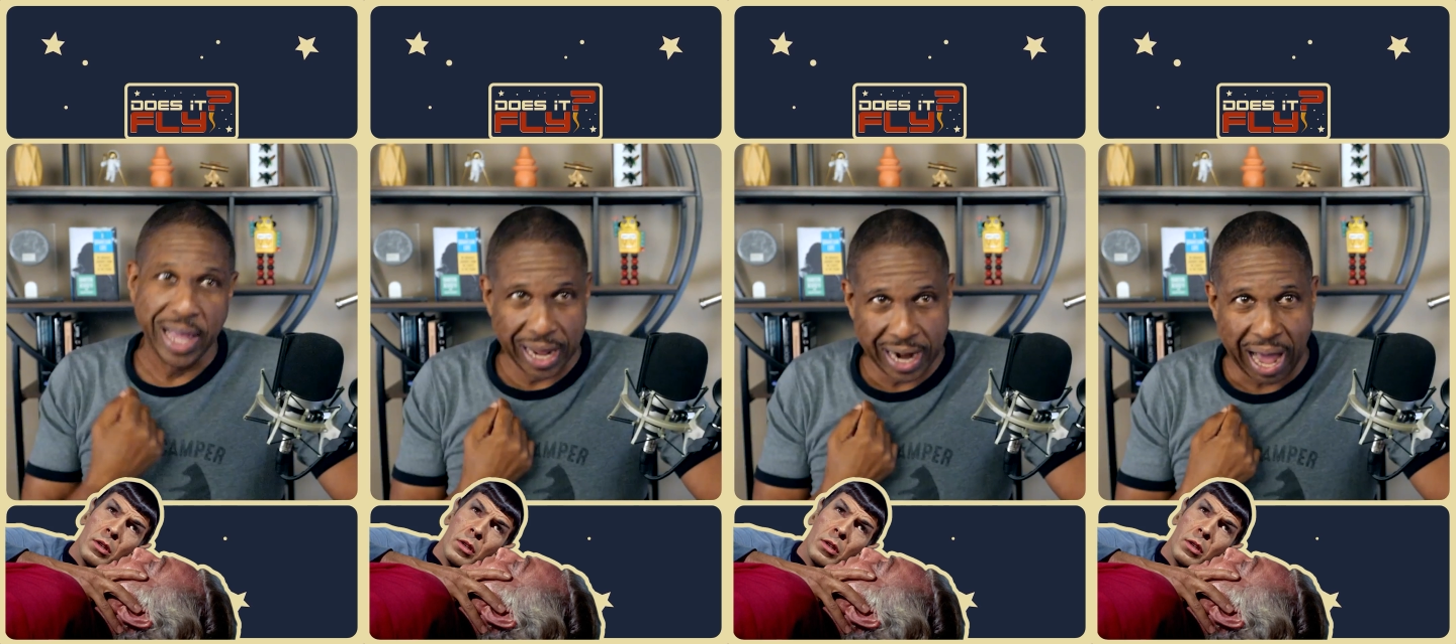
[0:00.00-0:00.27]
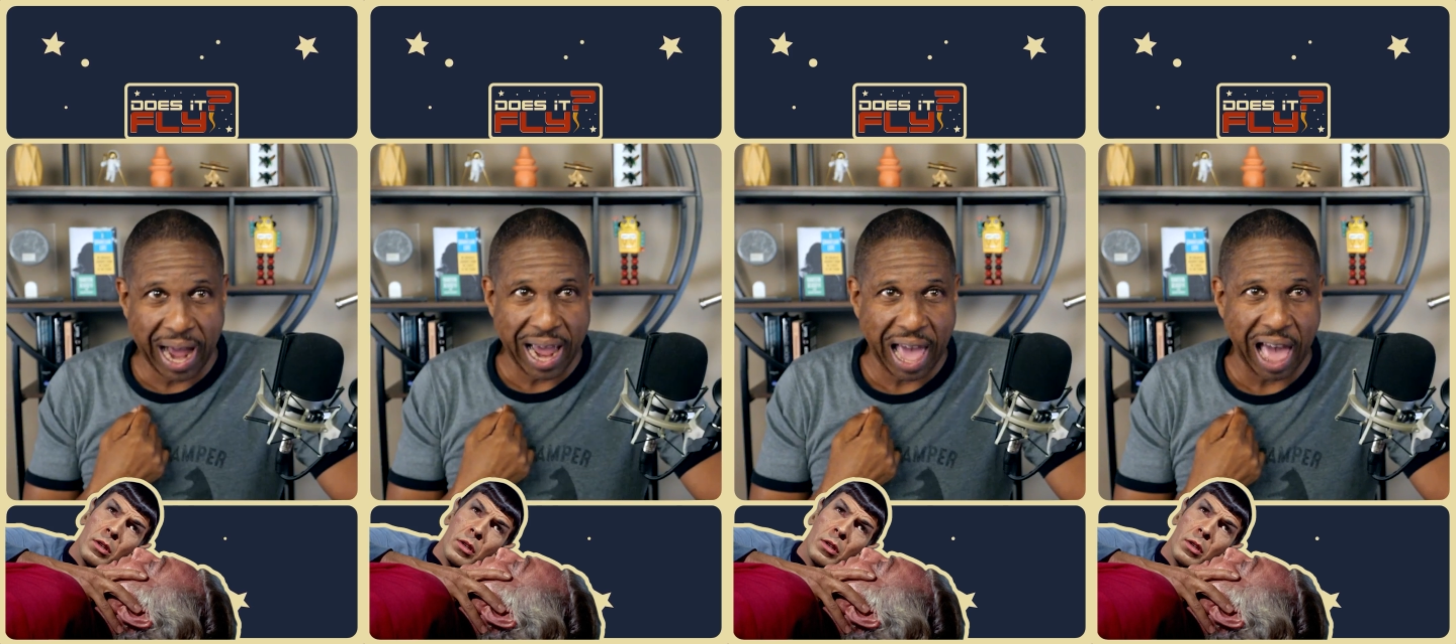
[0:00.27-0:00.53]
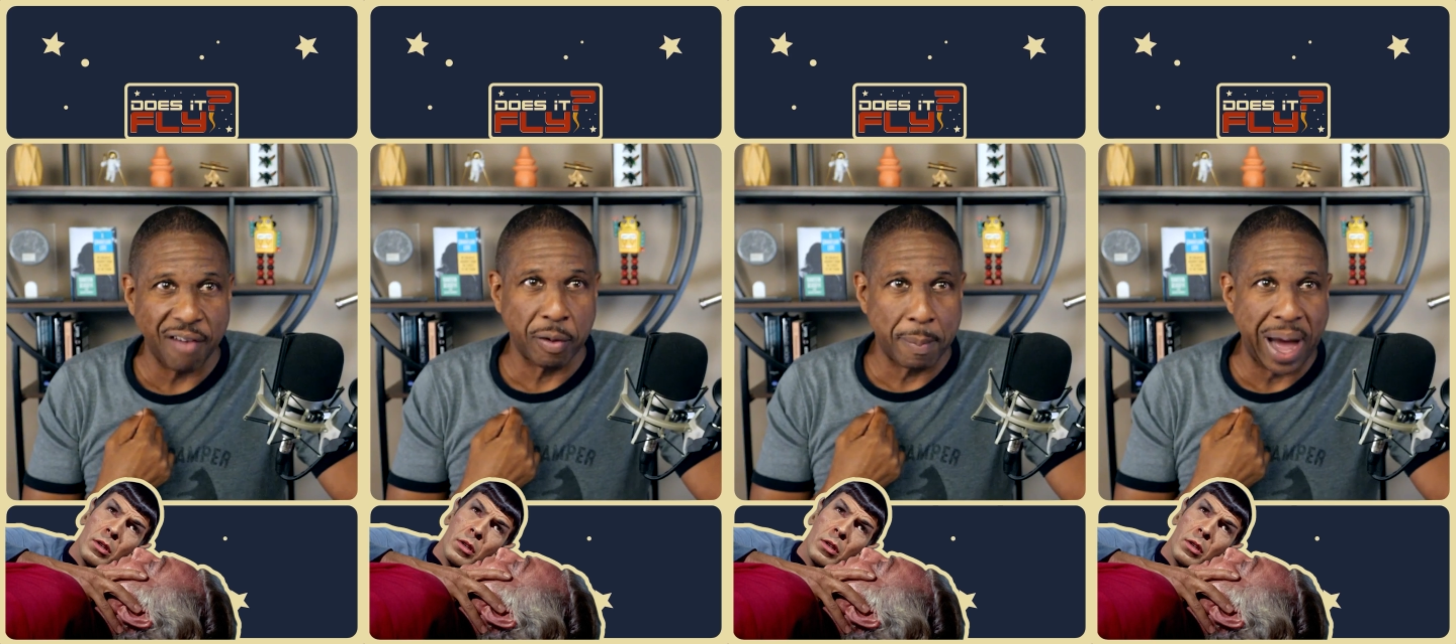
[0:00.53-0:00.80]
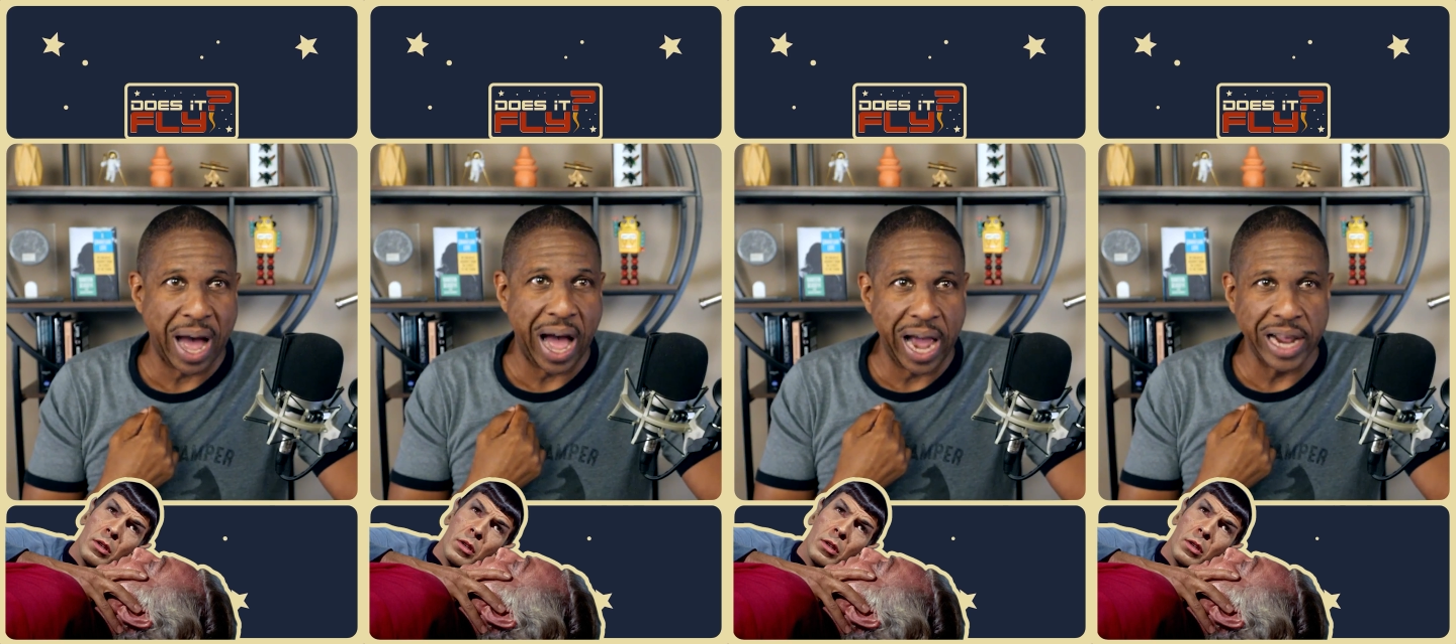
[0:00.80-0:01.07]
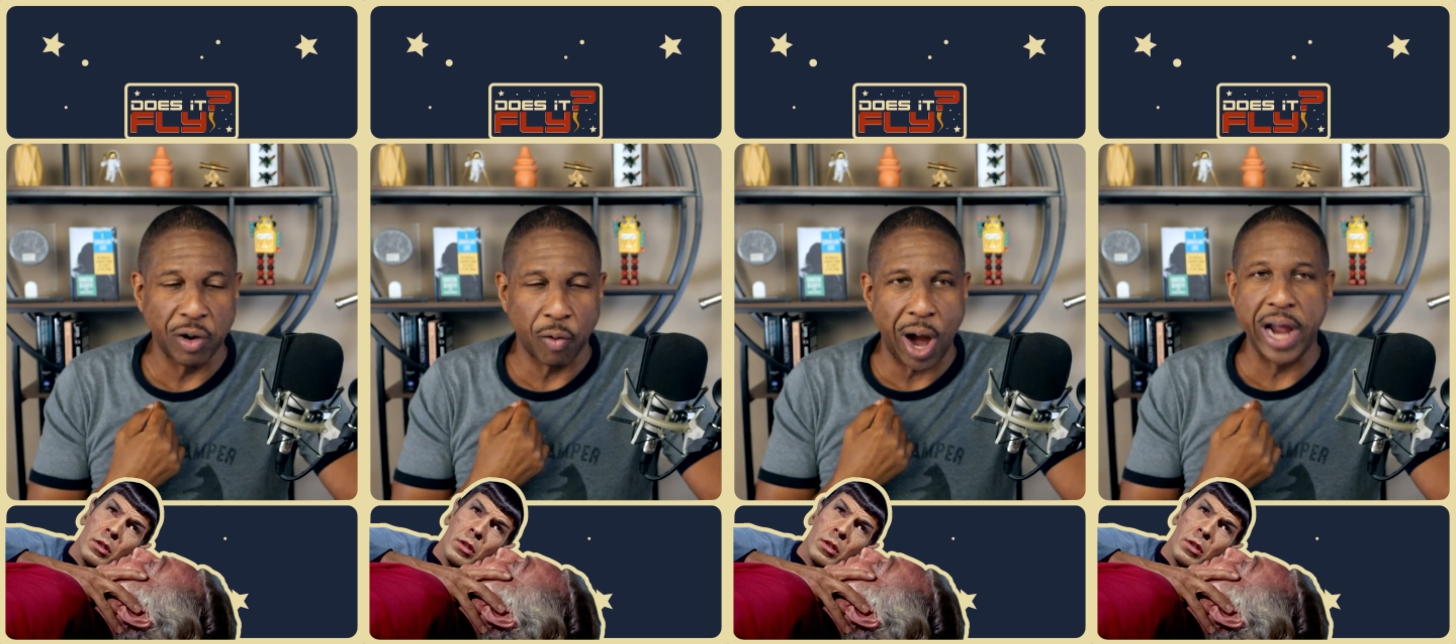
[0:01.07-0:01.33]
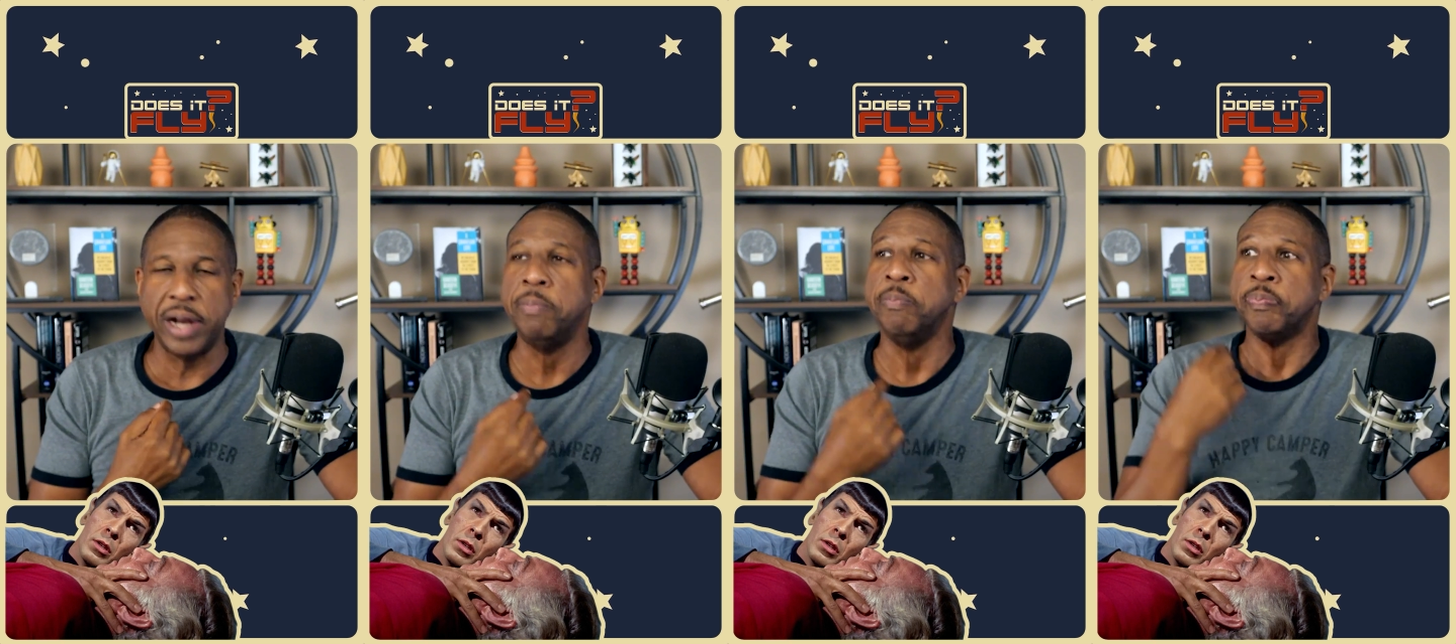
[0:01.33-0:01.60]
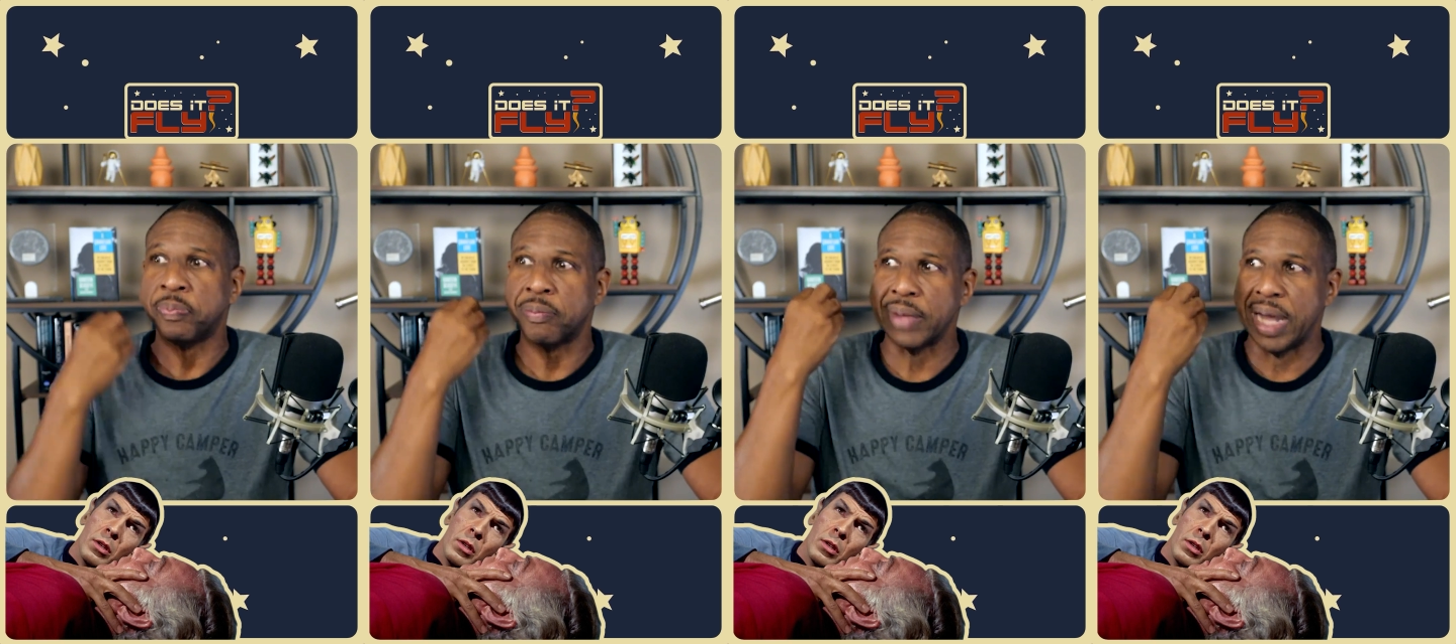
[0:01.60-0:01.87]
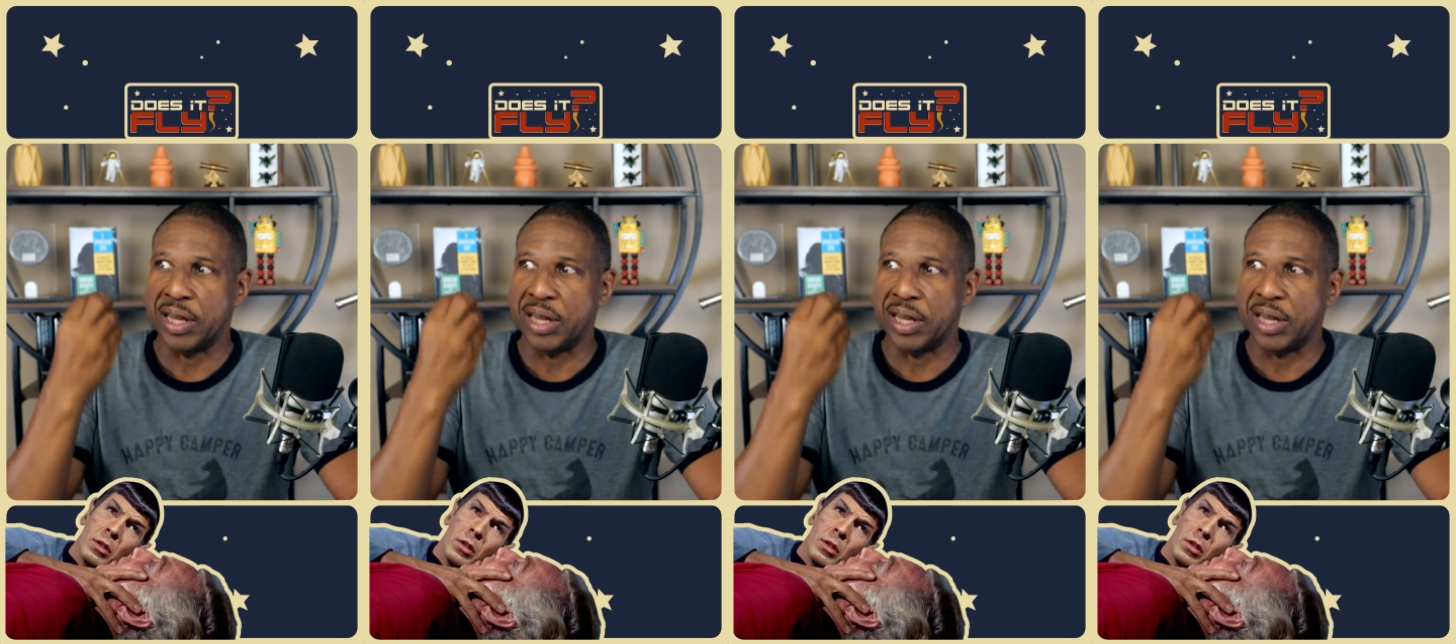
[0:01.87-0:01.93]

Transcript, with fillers: and I have a mind, right?